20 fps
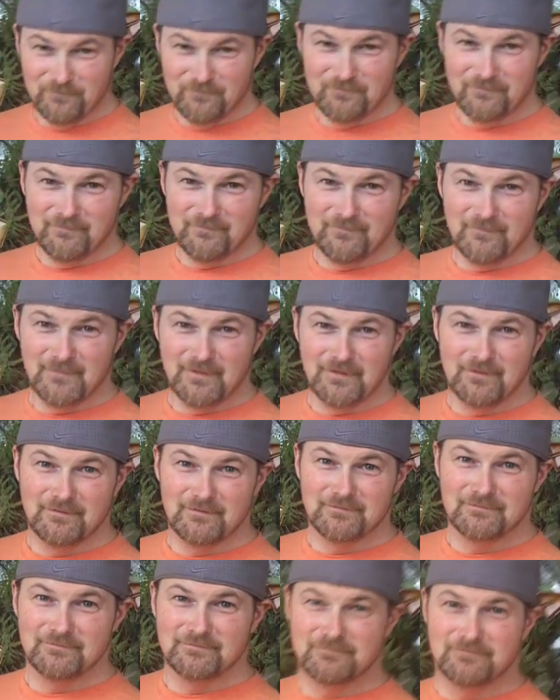real pork
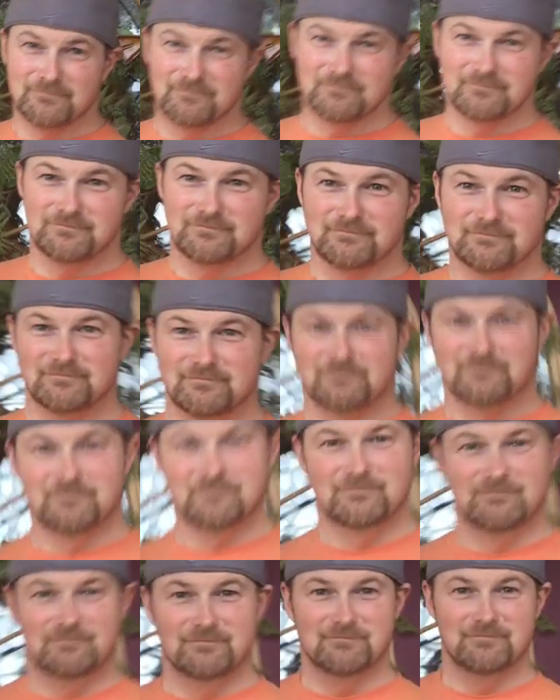rinds, I